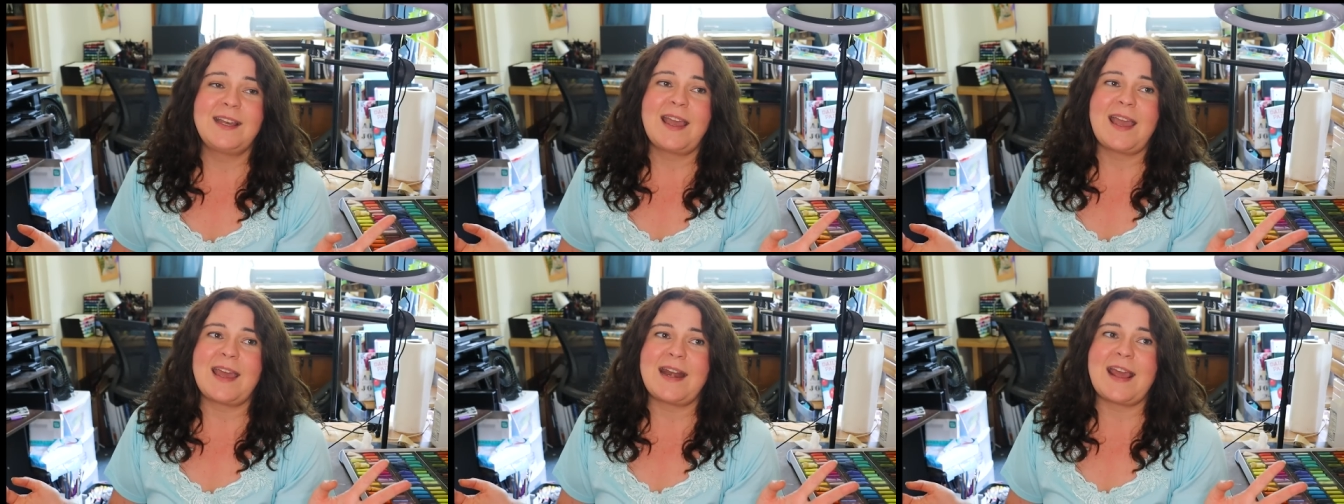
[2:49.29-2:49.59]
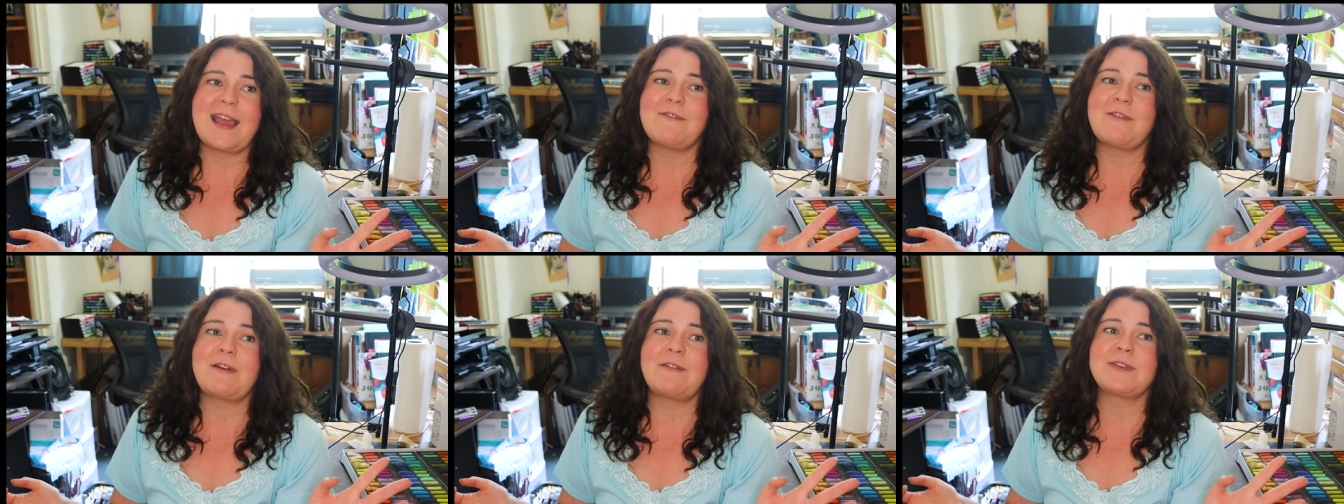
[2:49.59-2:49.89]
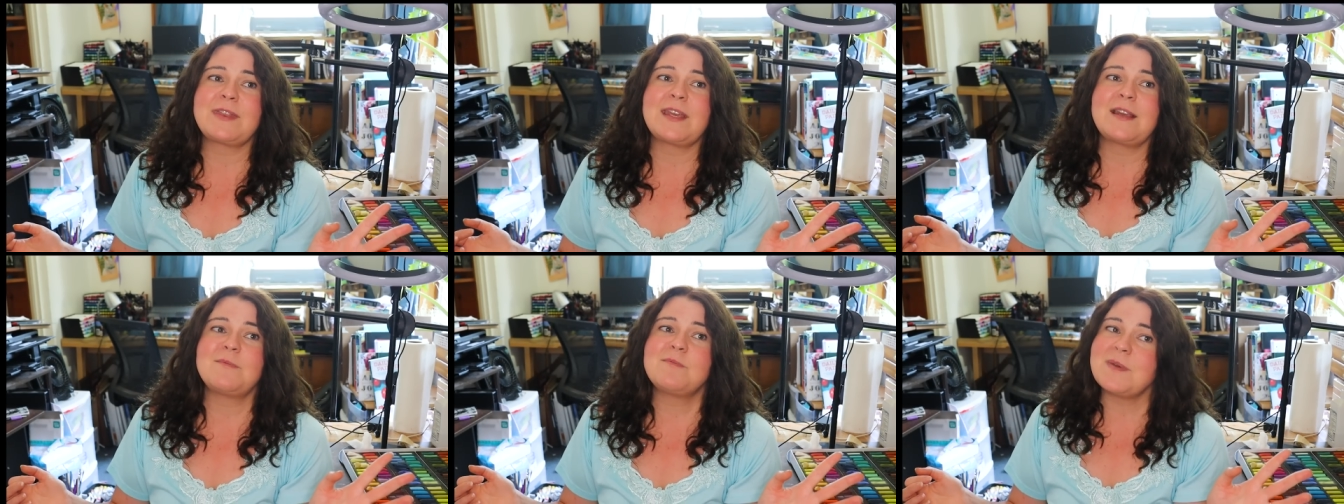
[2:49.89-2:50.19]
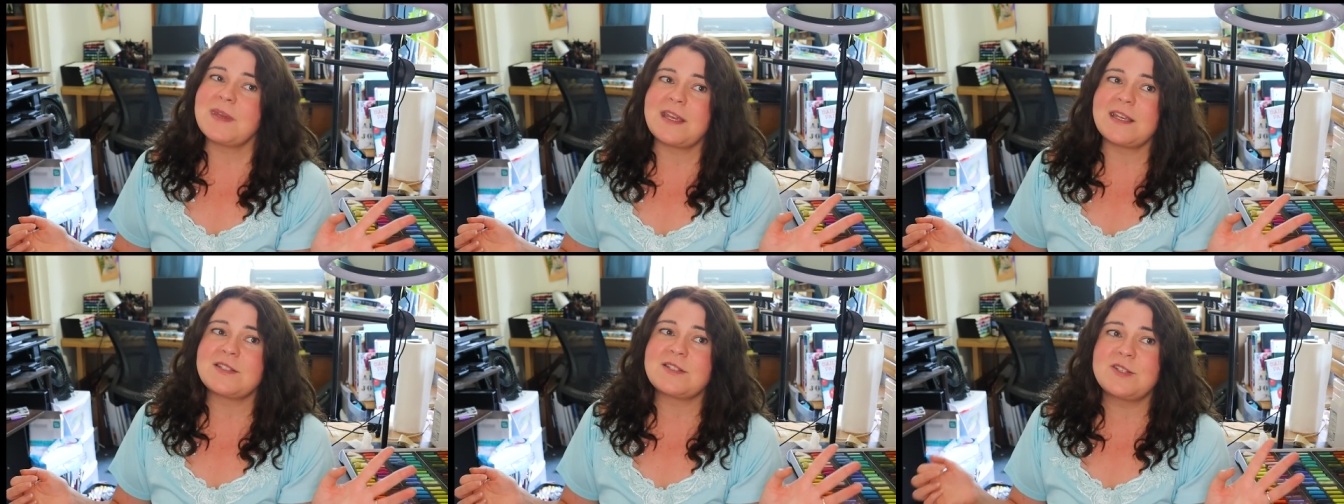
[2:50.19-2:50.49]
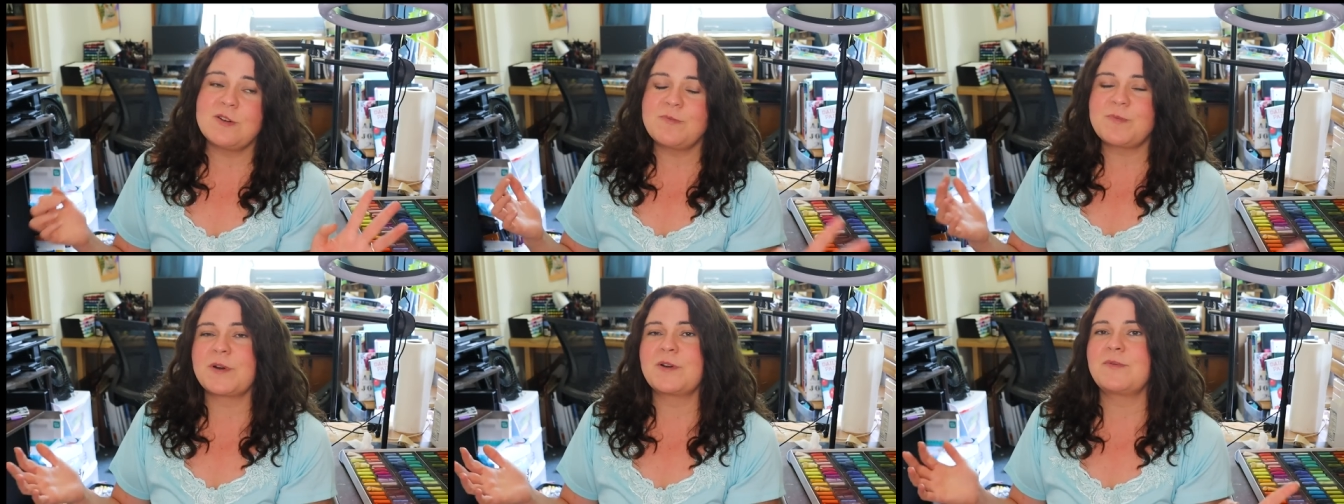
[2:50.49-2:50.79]
and have everything be
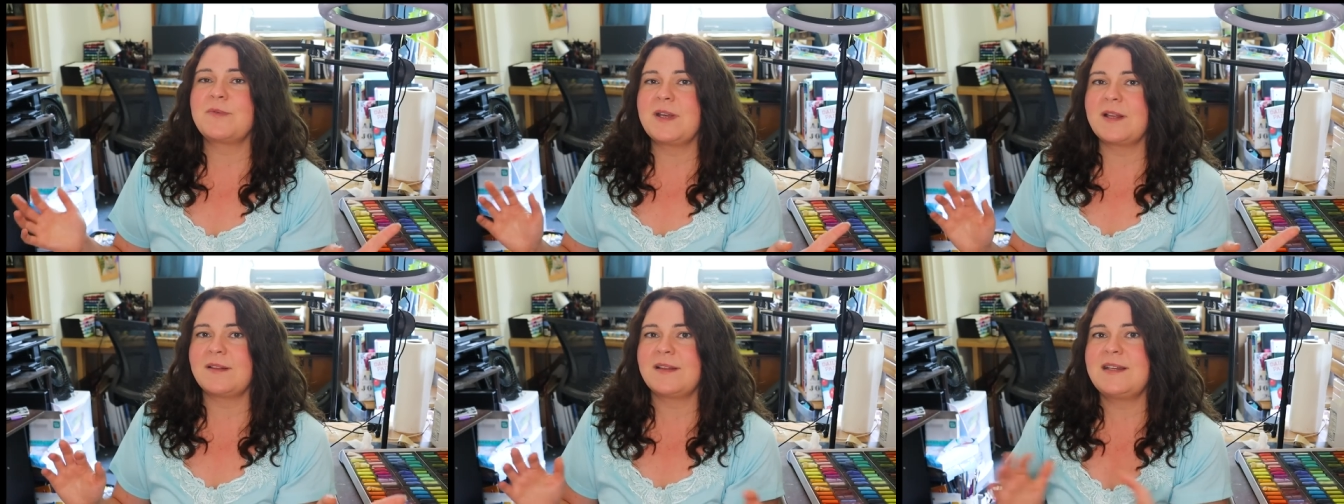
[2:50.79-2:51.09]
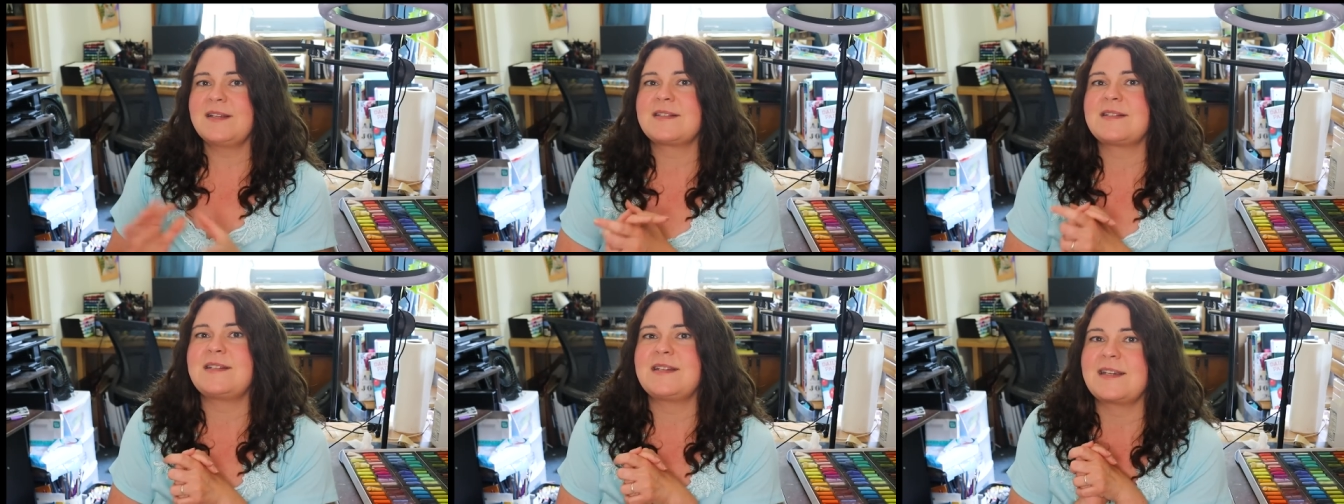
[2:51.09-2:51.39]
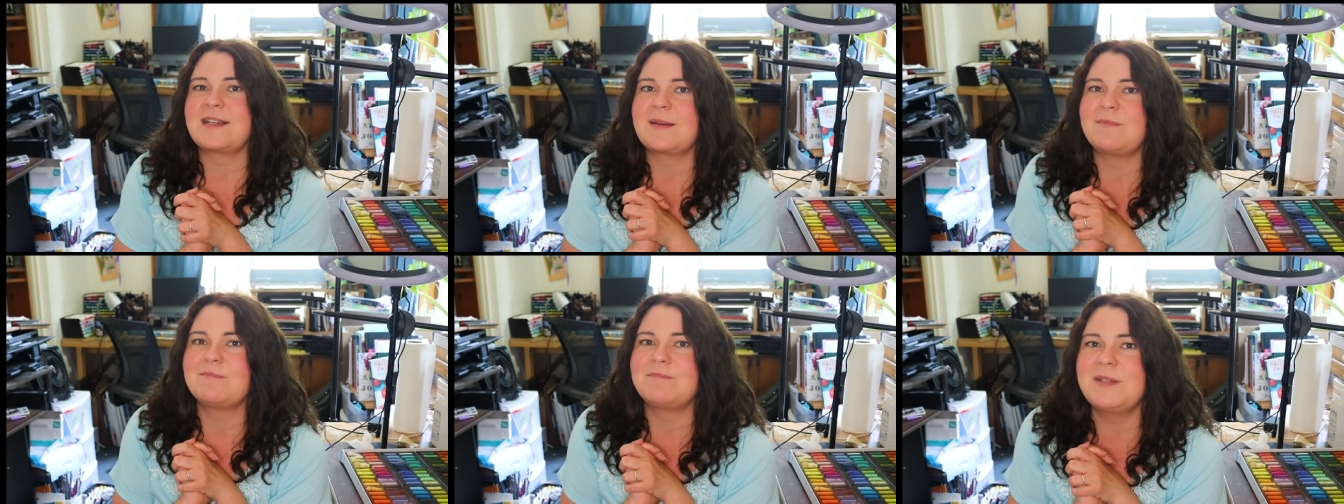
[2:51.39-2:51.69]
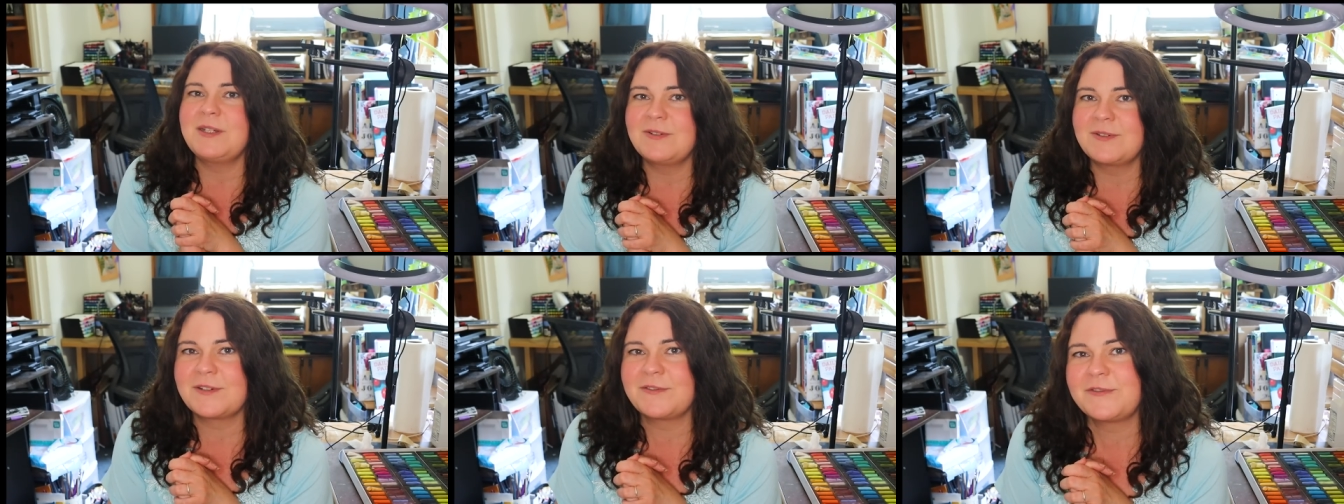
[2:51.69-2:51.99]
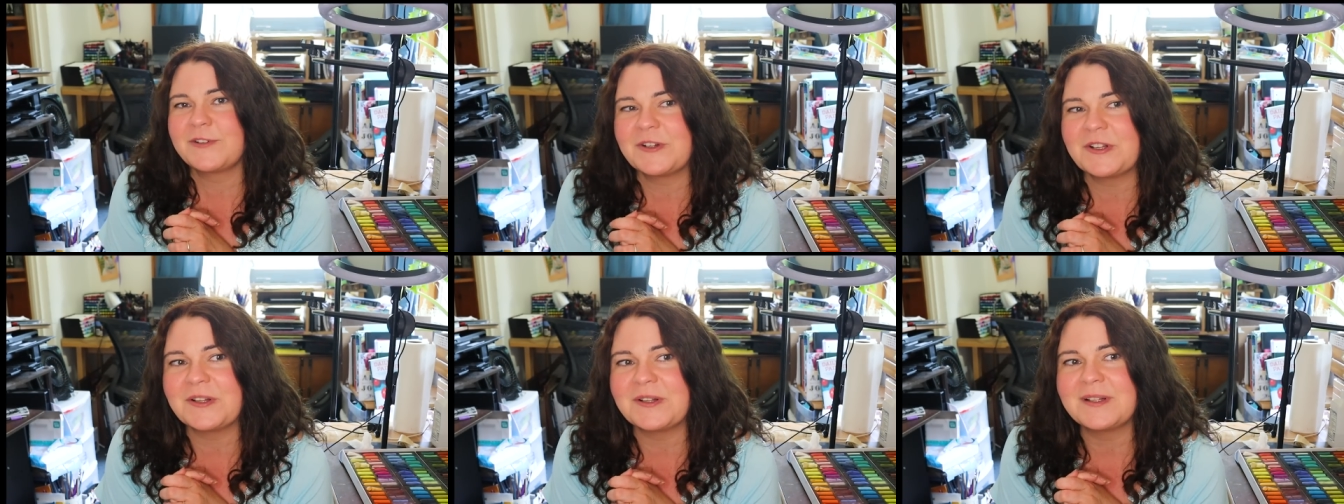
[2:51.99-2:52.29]
super realistic and
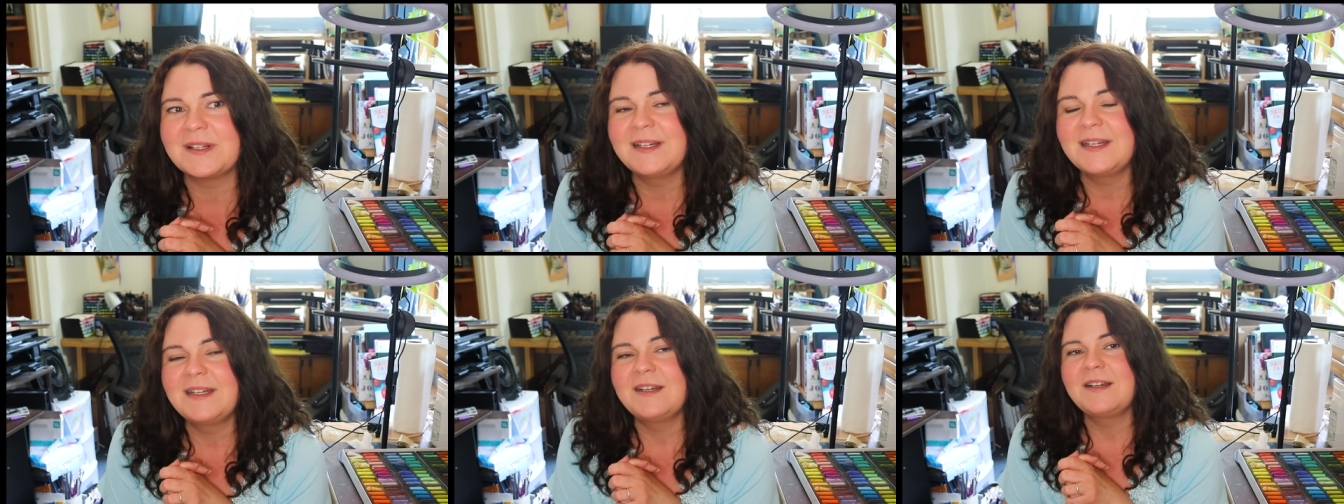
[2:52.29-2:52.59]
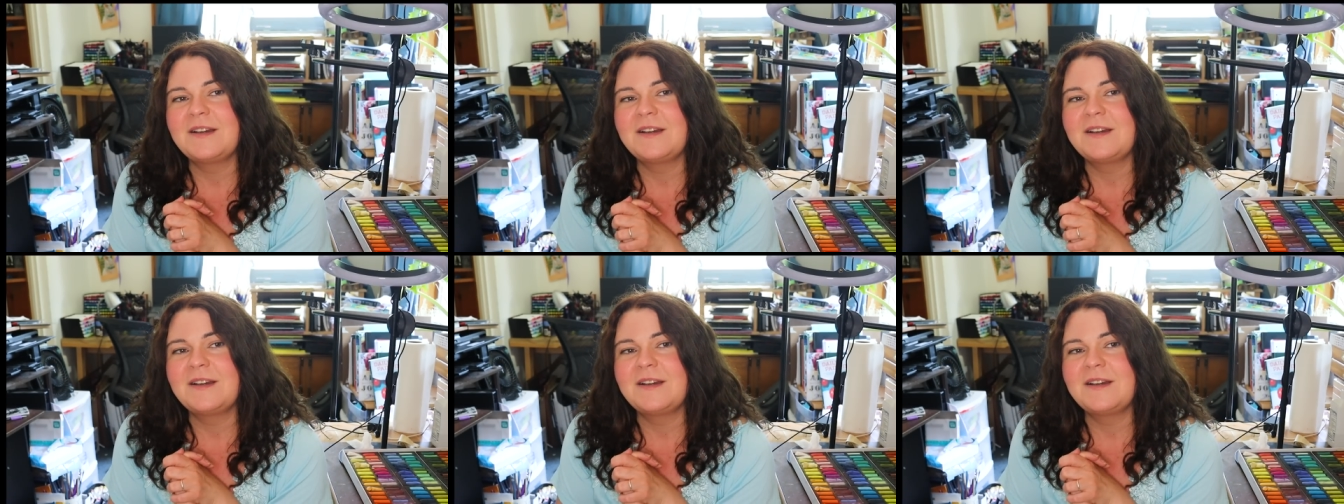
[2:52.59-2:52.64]
beautiful.